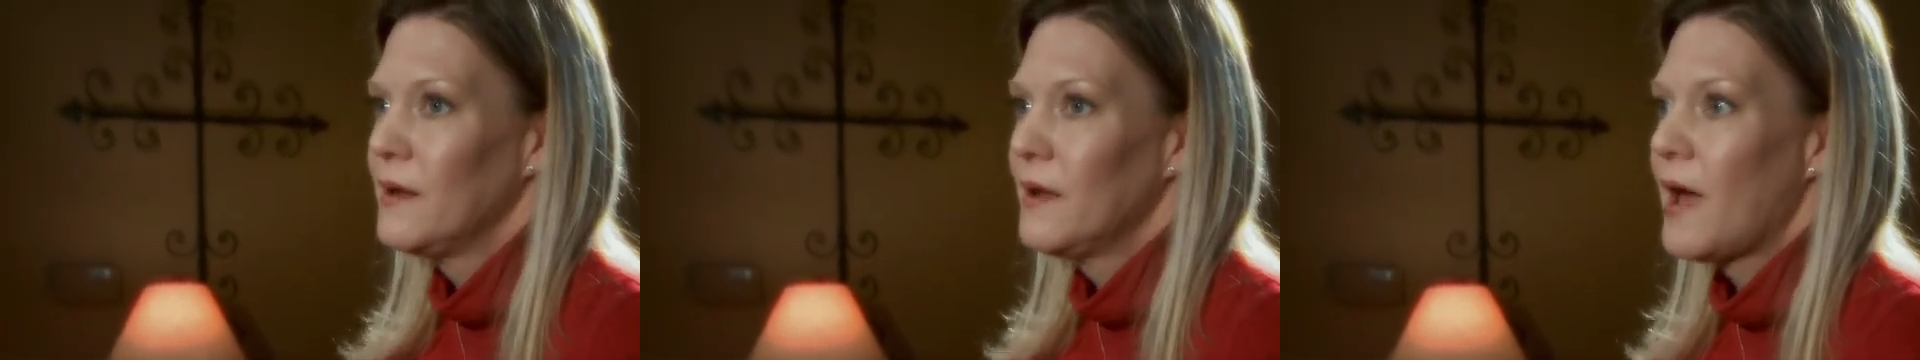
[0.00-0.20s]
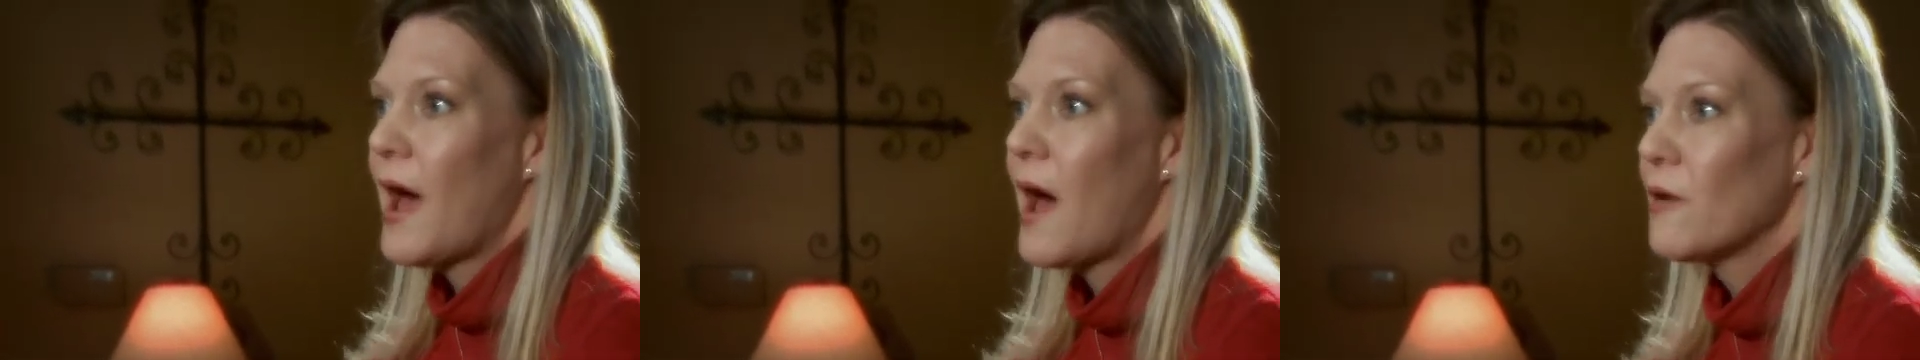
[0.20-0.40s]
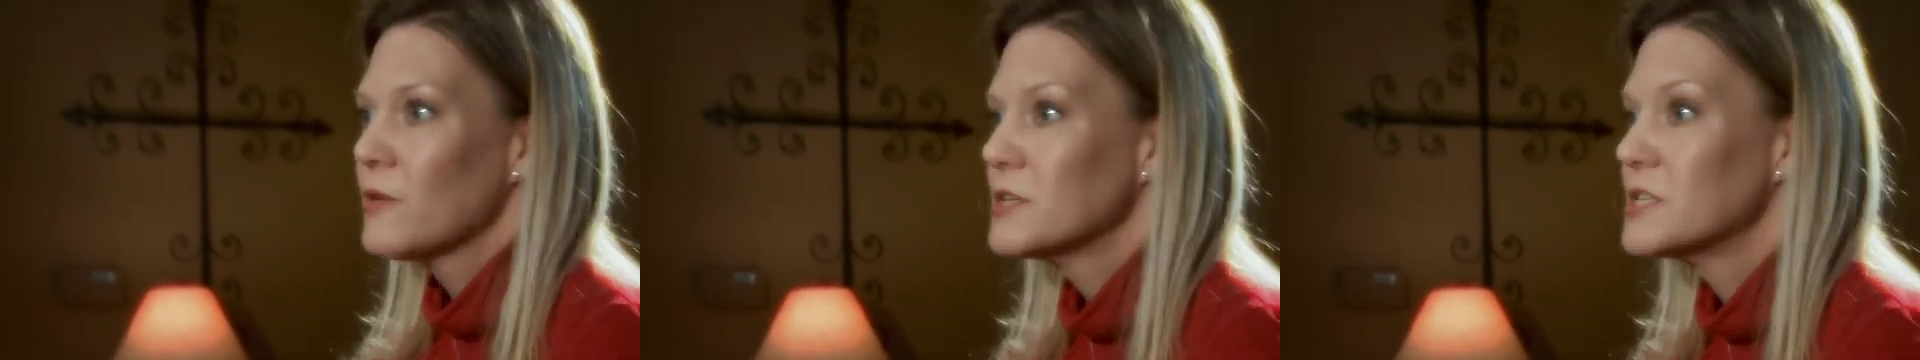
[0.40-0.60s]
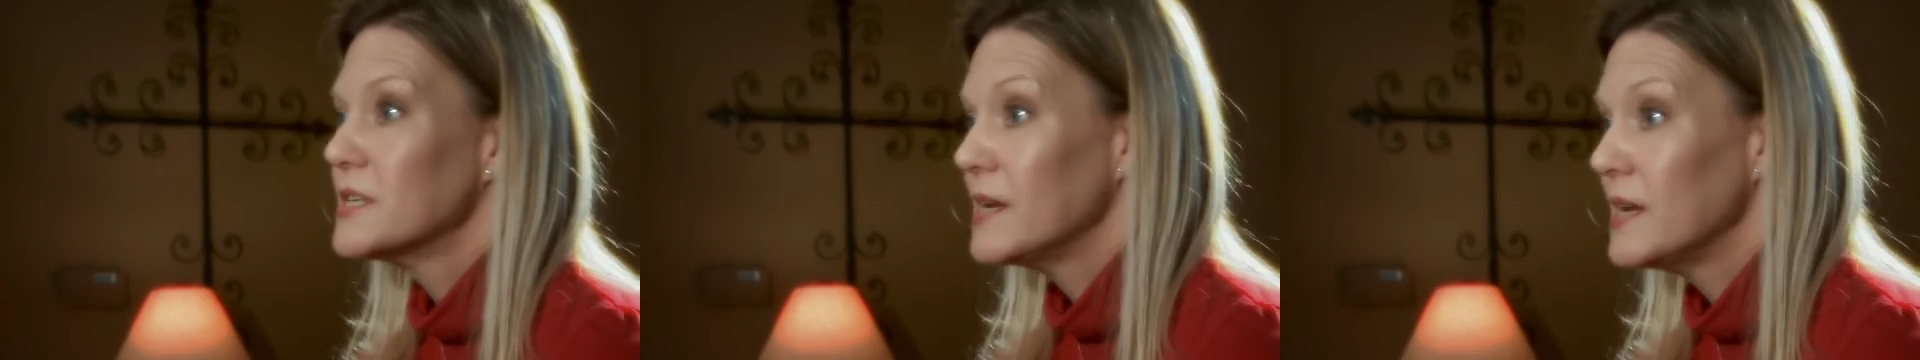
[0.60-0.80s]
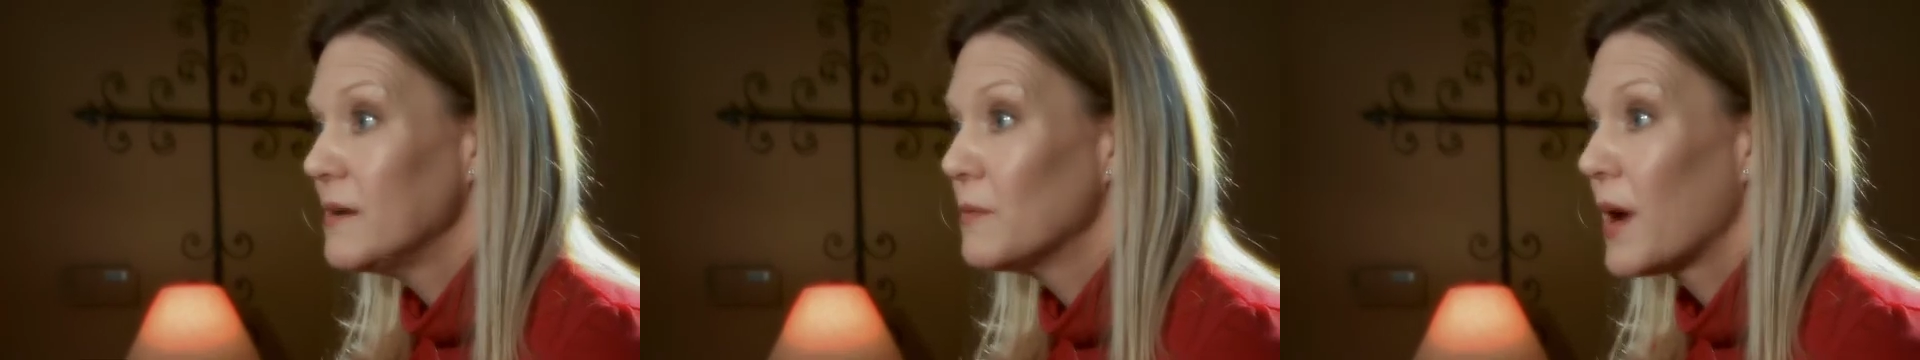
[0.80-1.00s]
how
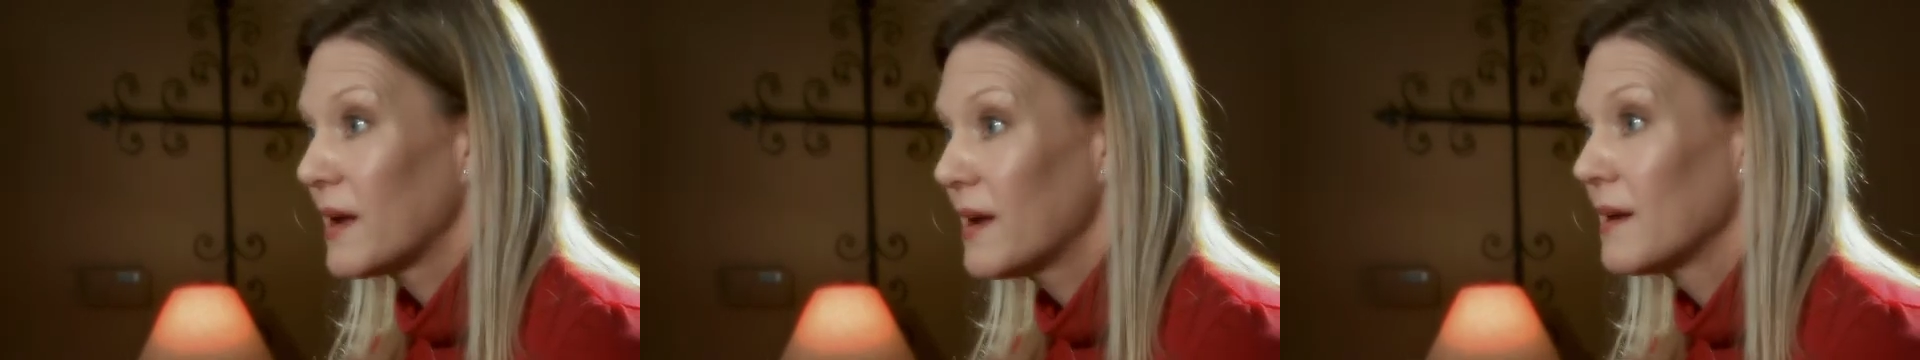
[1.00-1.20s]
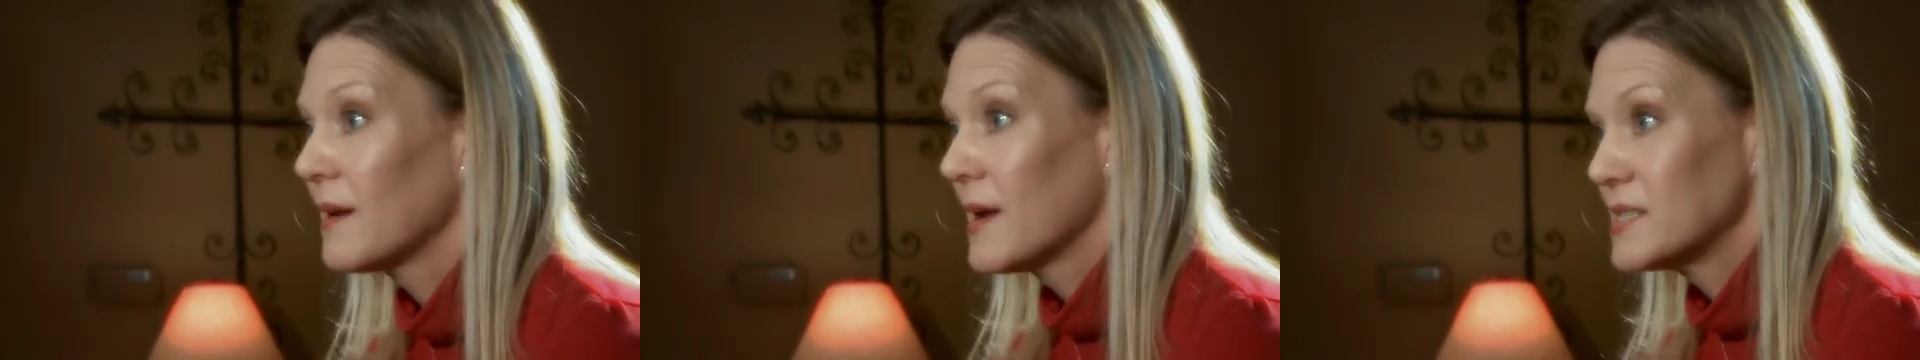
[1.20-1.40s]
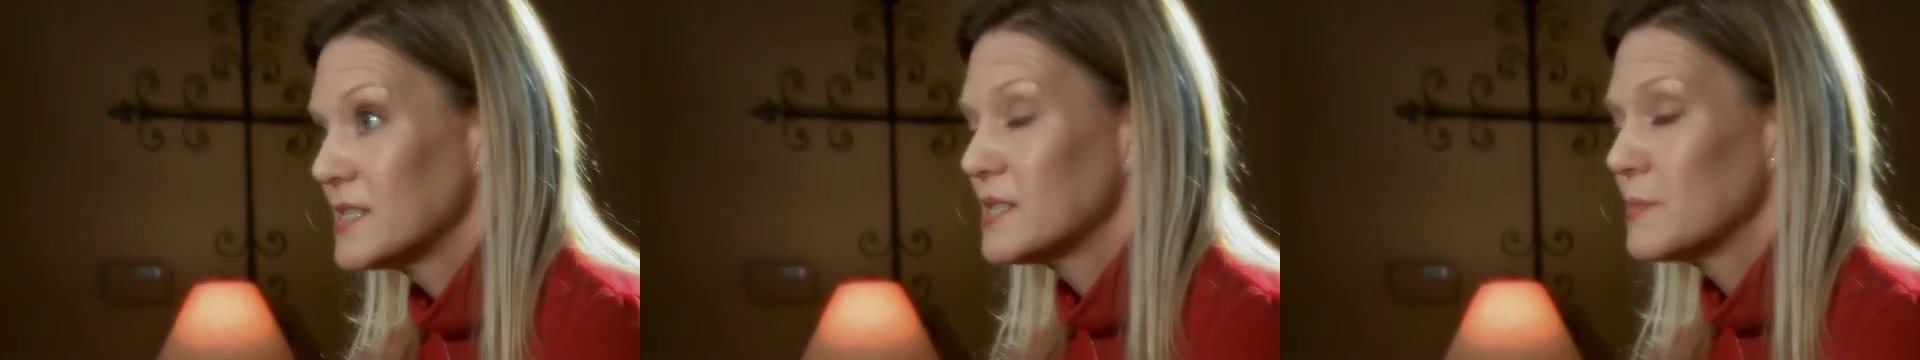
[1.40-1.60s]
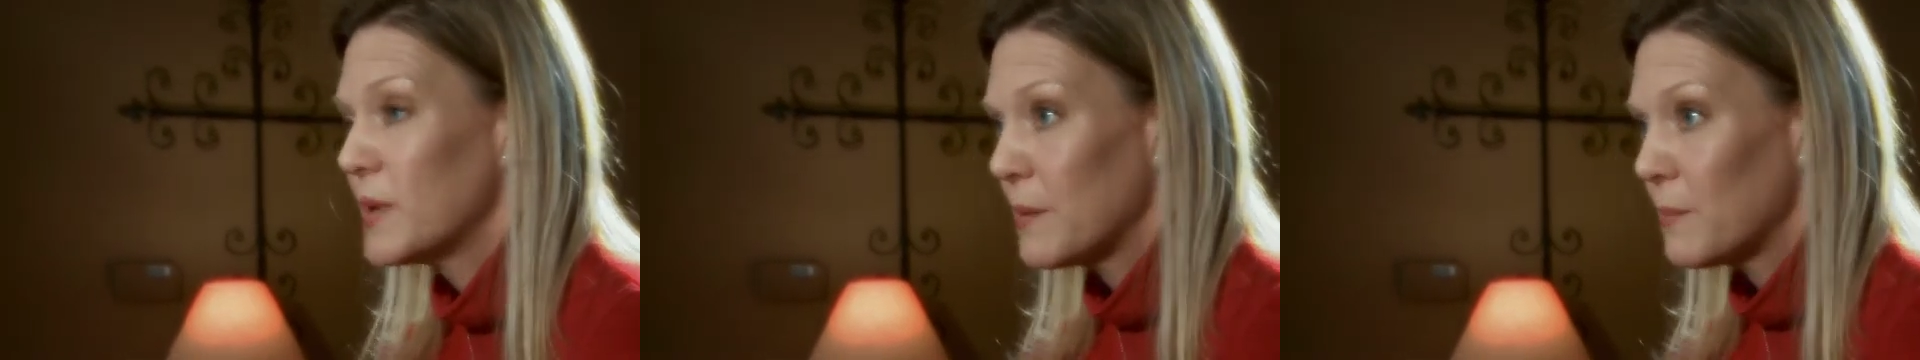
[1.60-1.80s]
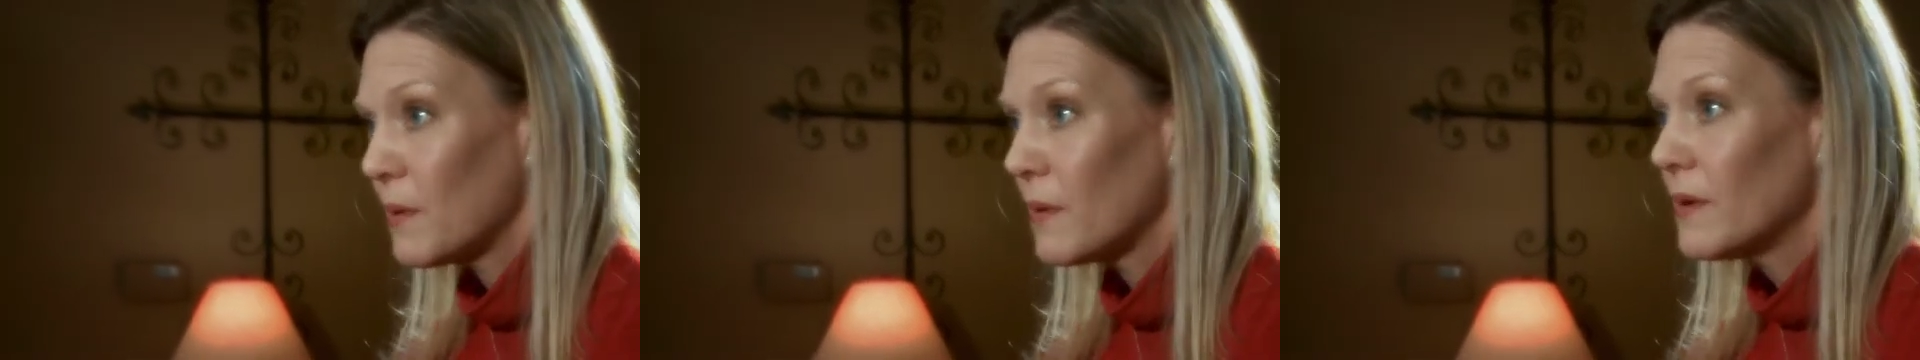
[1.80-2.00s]
she recognizes
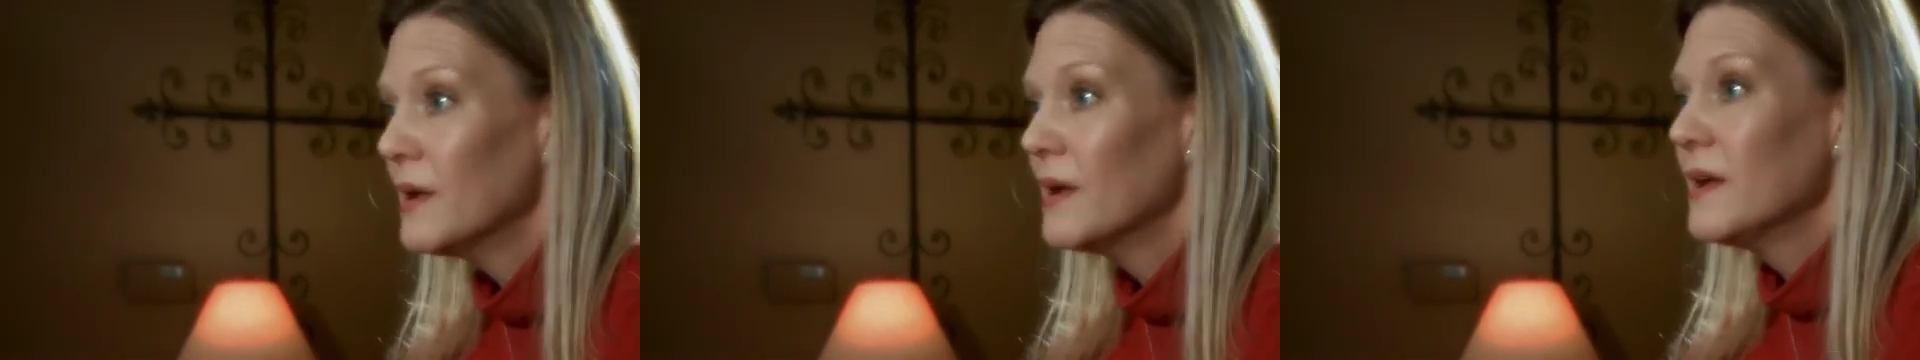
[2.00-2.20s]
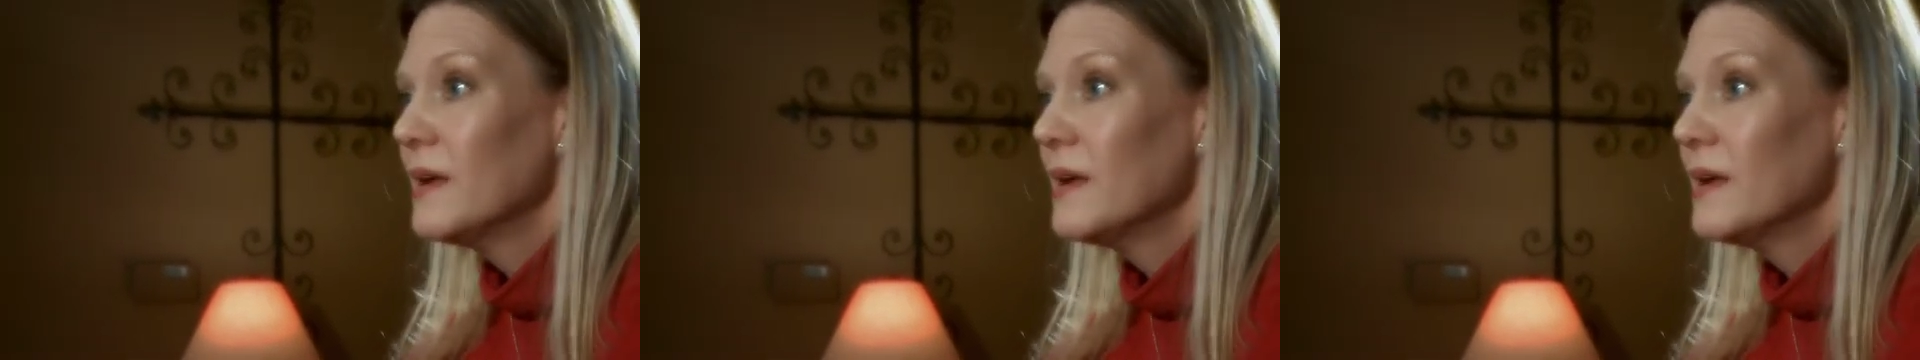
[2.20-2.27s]
people,